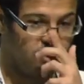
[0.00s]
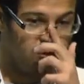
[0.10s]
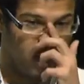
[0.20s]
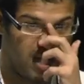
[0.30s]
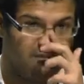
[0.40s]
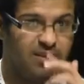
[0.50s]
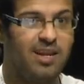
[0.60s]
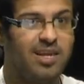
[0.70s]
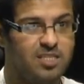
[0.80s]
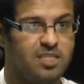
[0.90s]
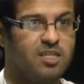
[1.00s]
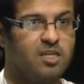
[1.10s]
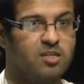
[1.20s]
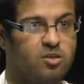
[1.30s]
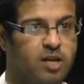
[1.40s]
You have less
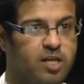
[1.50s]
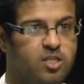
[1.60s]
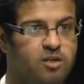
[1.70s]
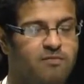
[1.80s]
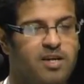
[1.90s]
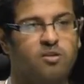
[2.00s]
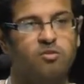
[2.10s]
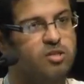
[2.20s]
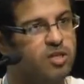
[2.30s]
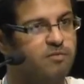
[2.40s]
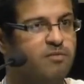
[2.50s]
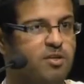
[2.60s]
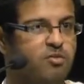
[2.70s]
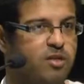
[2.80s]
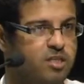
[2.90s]
isolation than using
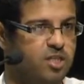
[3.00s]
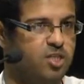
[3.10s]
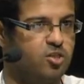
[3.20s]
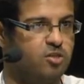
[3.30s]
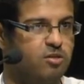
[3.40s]
virtualization,